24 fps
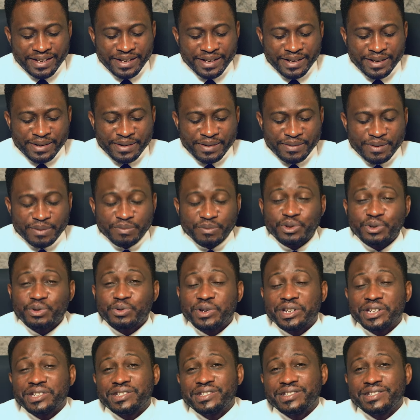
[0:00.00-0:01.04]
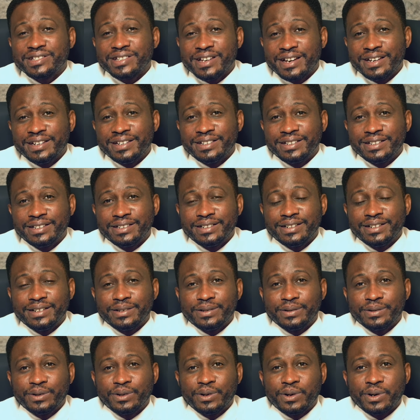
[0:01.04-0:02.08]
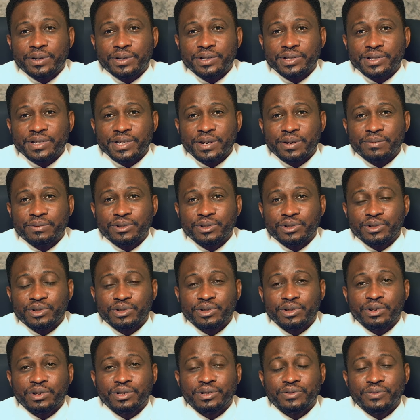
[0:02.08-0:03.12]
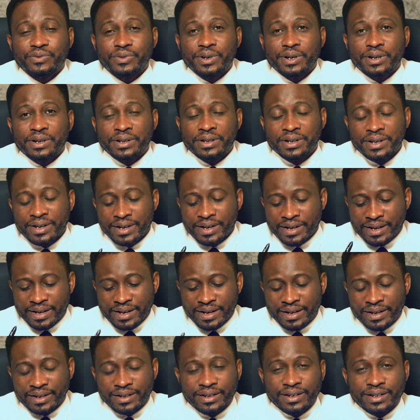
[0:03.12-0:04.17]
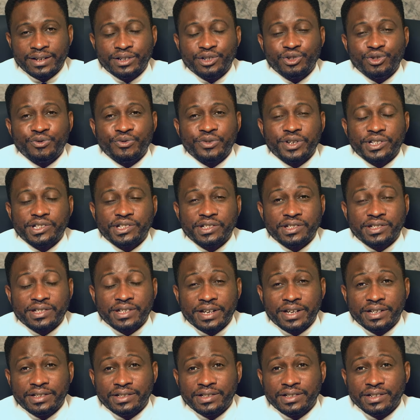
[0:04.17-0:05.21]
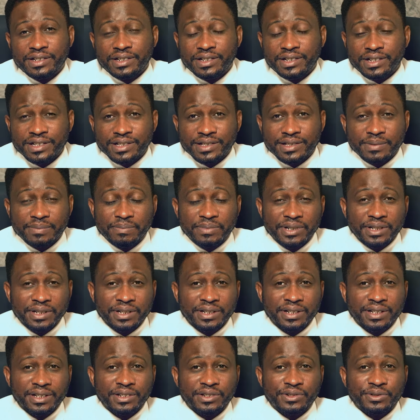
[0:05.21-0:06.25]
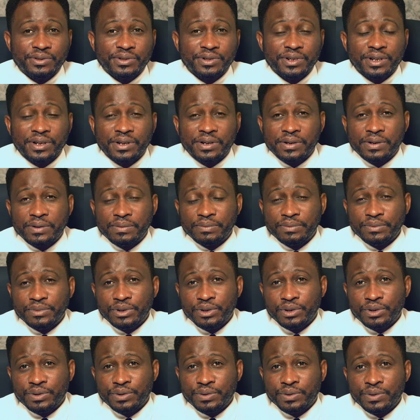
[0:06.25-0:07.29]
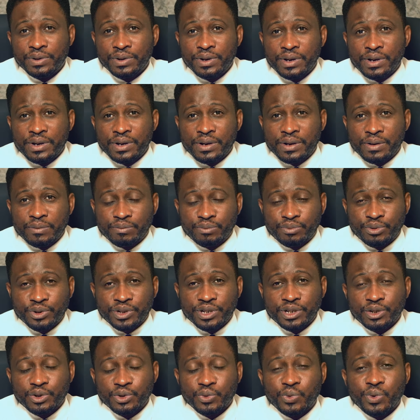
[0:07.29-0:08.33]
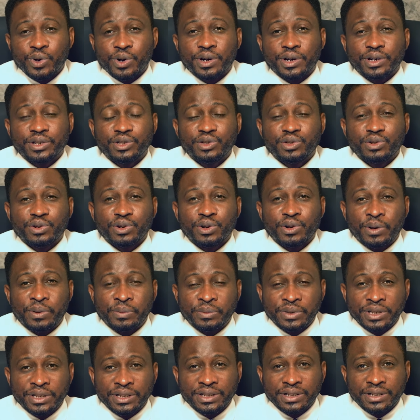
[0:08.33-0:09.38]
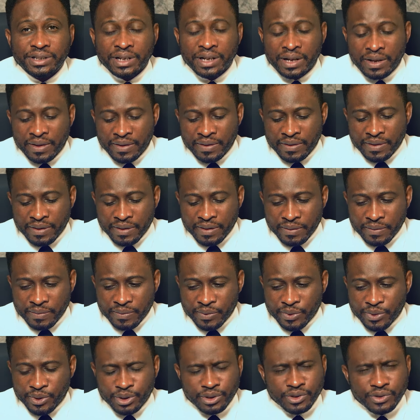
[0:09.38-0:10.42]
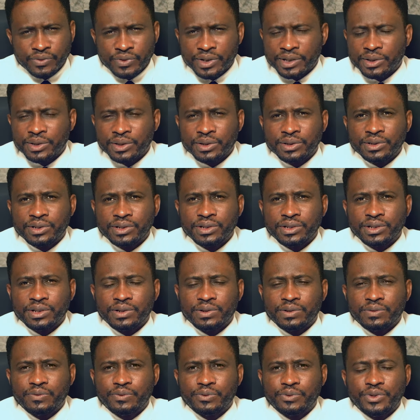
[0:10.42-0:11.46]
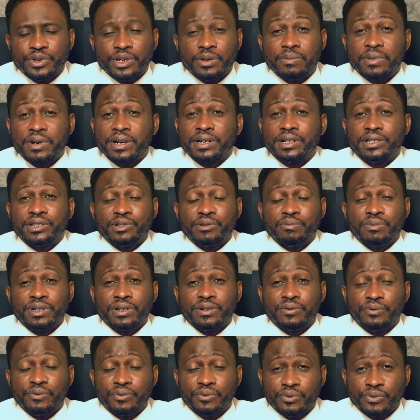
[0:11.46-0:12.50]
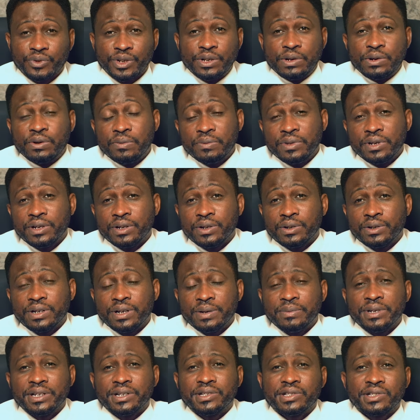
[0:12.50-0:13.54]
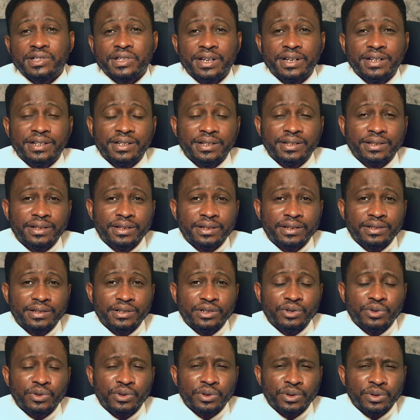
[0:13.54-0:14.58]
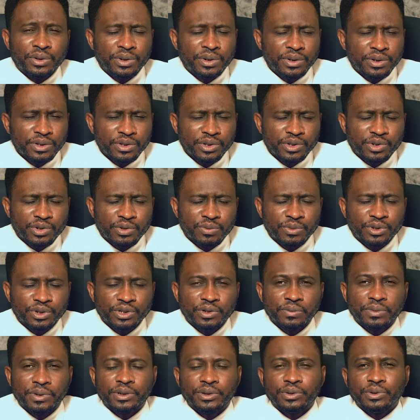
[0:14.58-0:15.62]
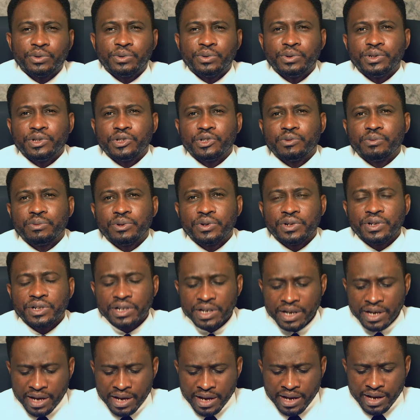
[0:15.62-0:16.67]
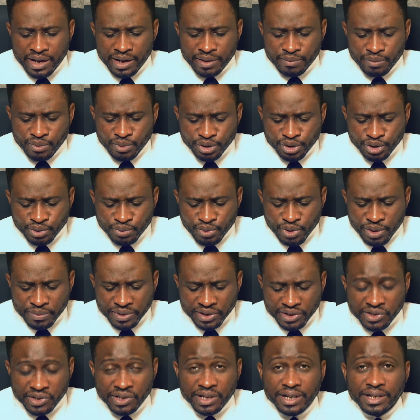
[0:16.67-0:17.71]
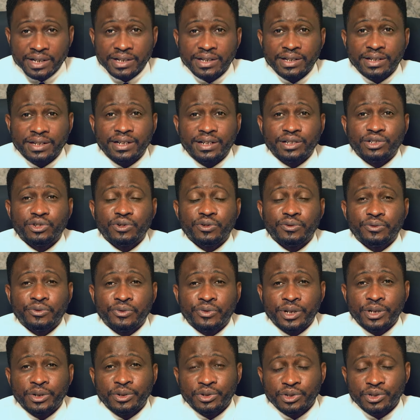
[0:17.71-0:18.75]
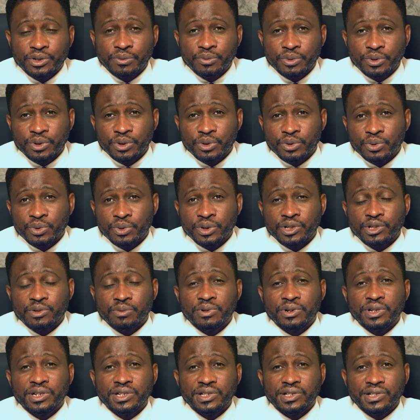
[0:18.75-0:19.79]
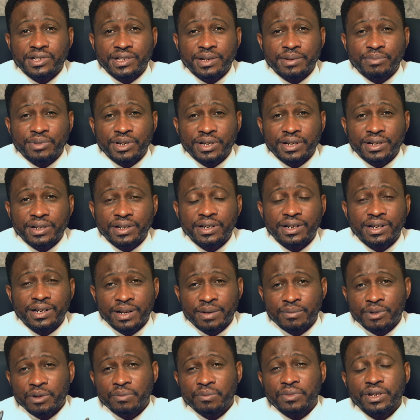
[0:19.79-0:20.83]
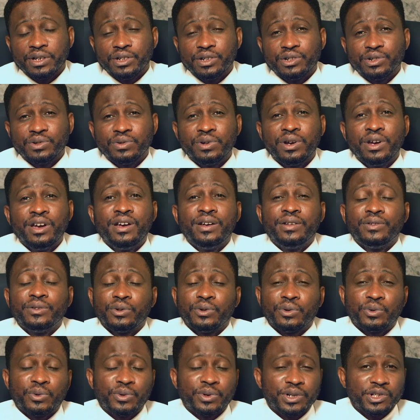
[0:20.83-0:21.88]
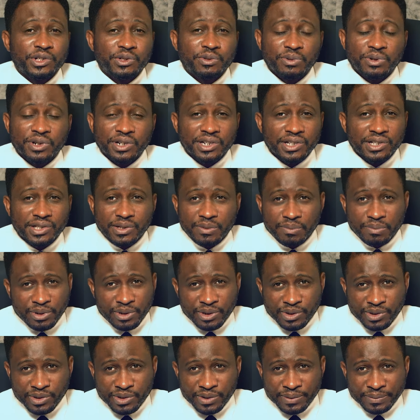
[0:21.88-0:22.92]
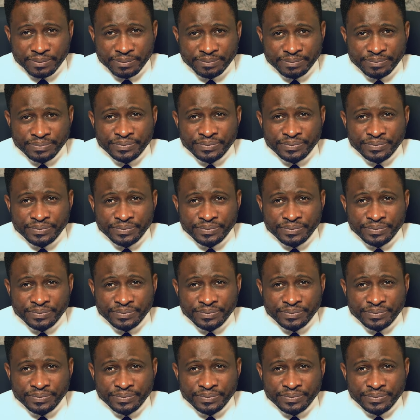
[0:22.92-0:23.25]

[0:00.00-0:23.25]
I'm so excited that God has helped us thus far and that you've exercised the discipline and, put in the work to come in. Thus far, the feedback has been phenomenal. I'm excited that you're learning so much about the Holy Spirit, and much more, I'm excited that your fellowship with the Holy Spirit is deepening. Let me remind you, the Holy Spirit is a person.